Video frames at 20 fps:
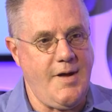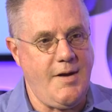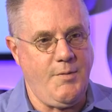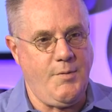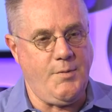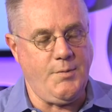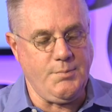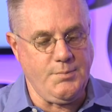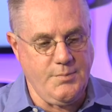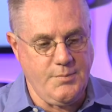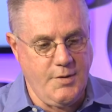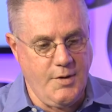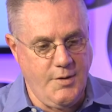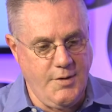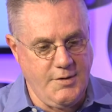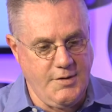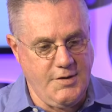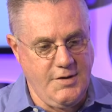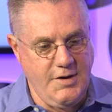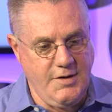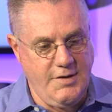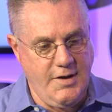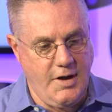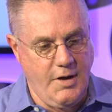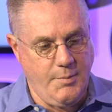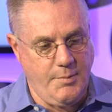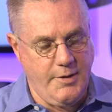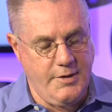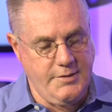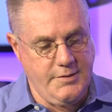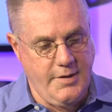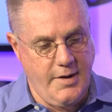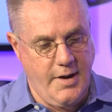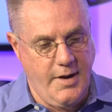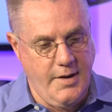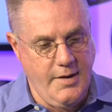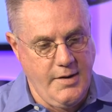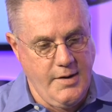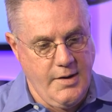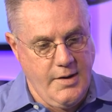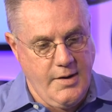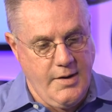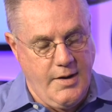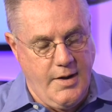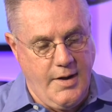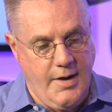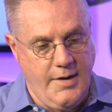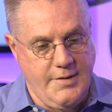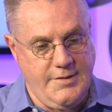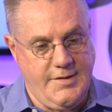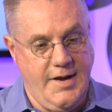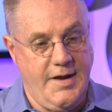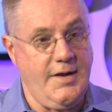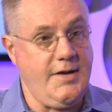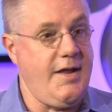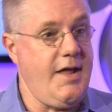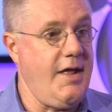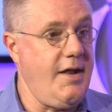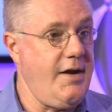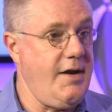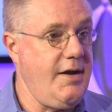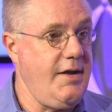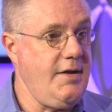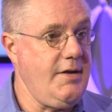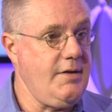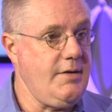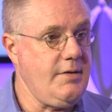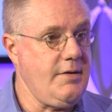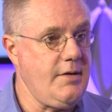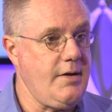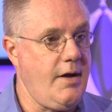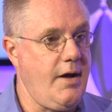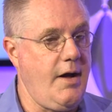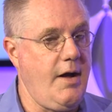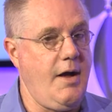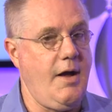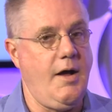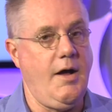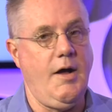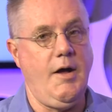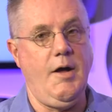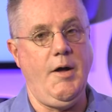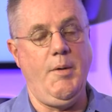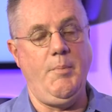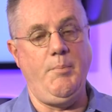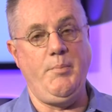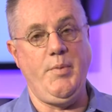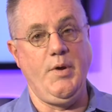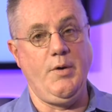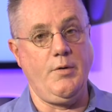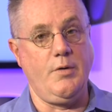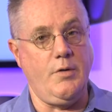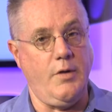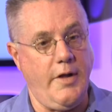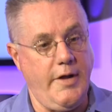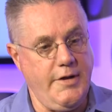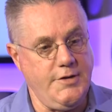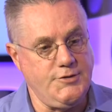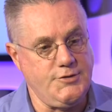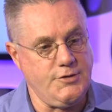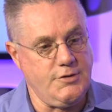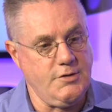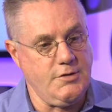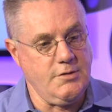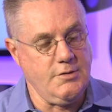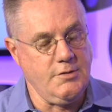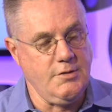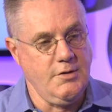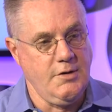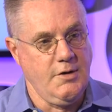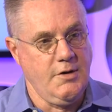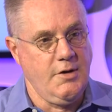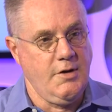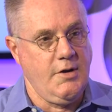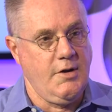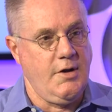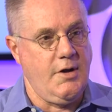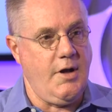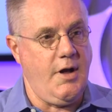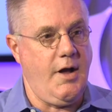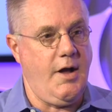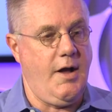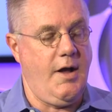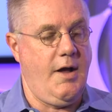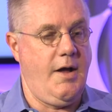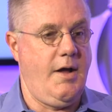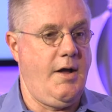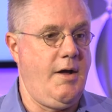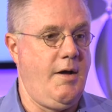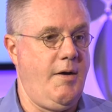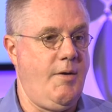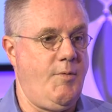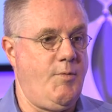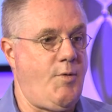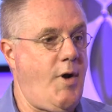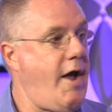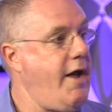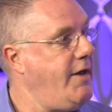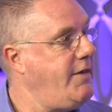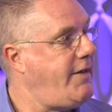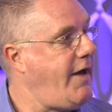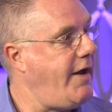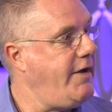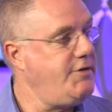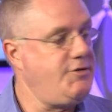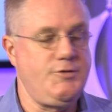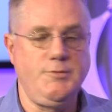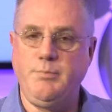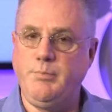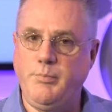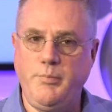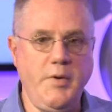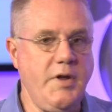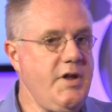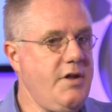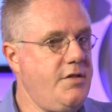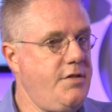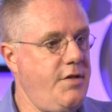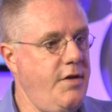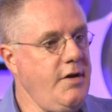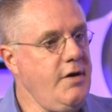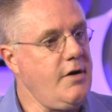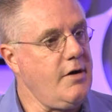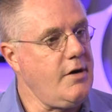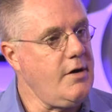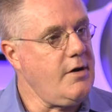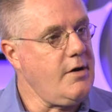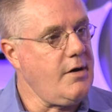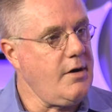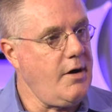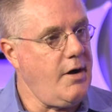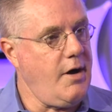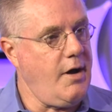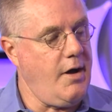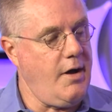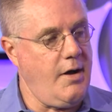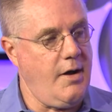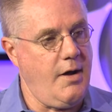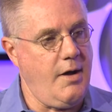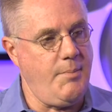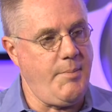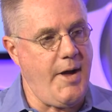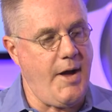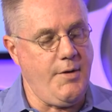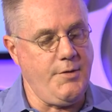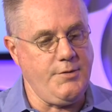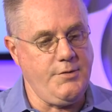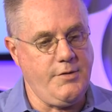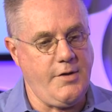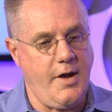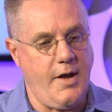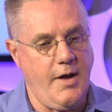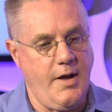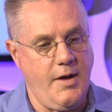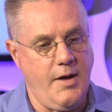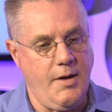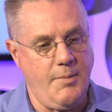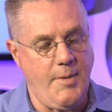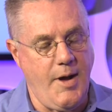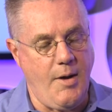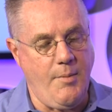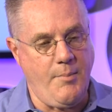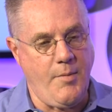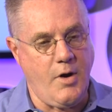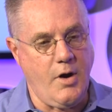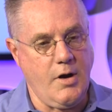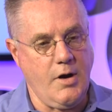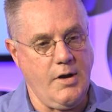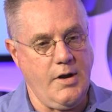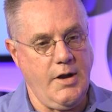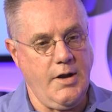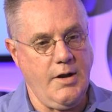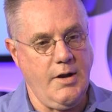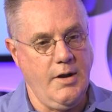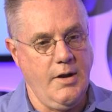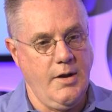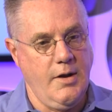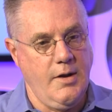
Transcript: won't go into detail, but Dan Kennedy, Bill Glazer, Ryan Dice, big thinker about marketing.